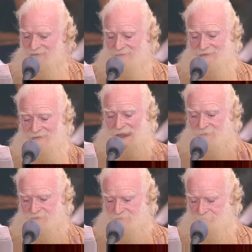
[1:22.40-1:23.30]
that less
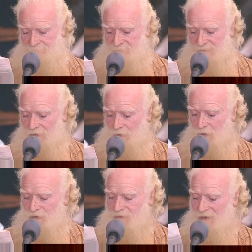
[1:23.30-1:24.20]
the
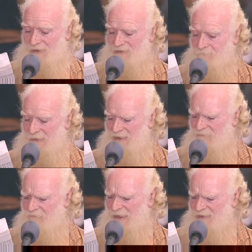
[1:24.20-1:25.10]
question is being
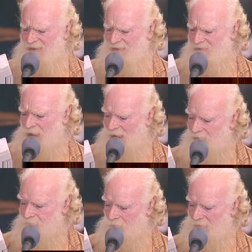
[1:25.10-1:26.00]
very
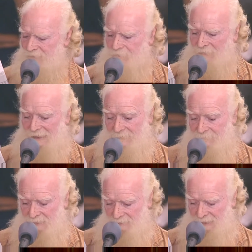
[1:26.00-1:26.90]
thoughtfully framed
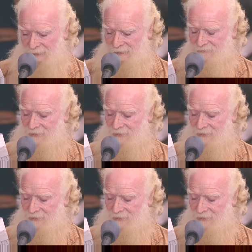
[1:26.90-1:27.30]
in the